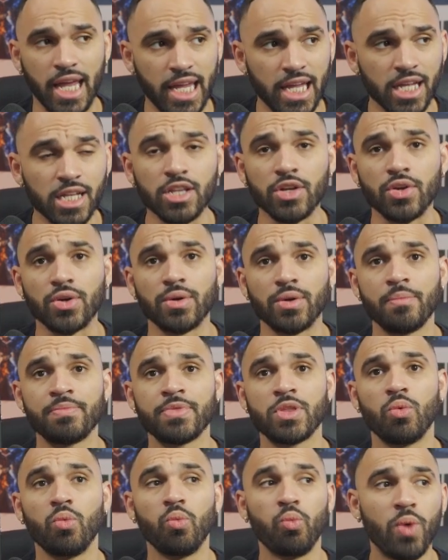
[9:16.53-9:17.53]
healer.
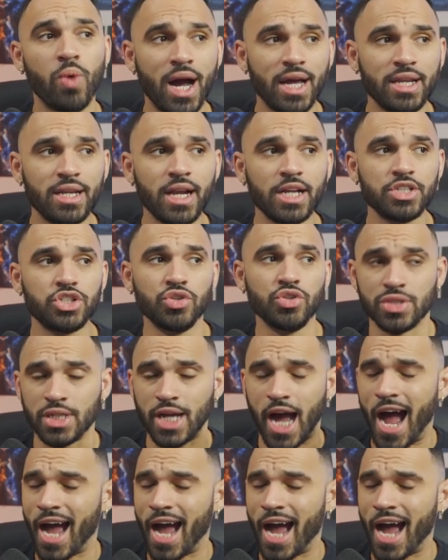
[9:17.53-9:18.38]
Why did I choose an